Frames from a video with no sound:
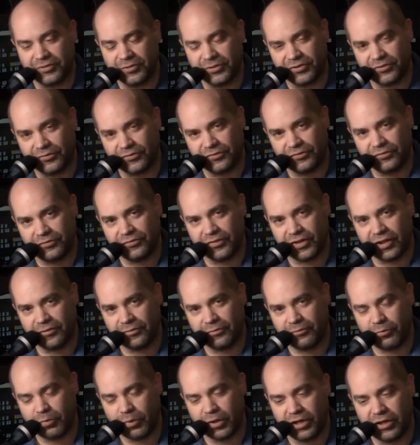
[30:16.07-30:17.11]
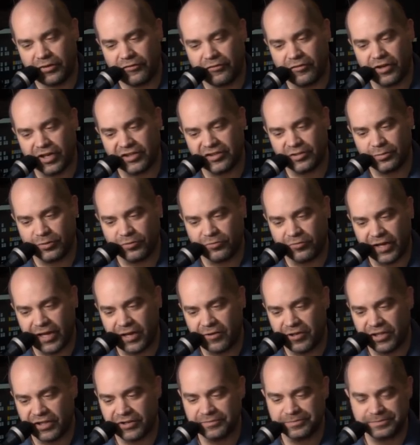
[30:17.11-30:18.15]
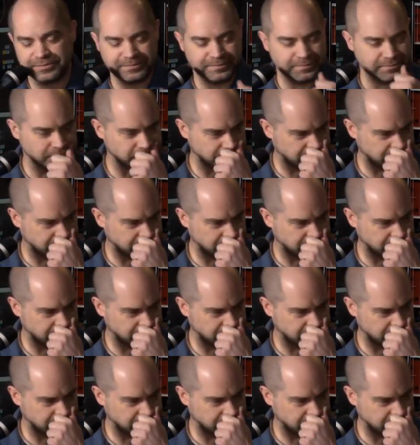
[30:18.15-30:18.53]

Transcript: So it's pretty flexible routing.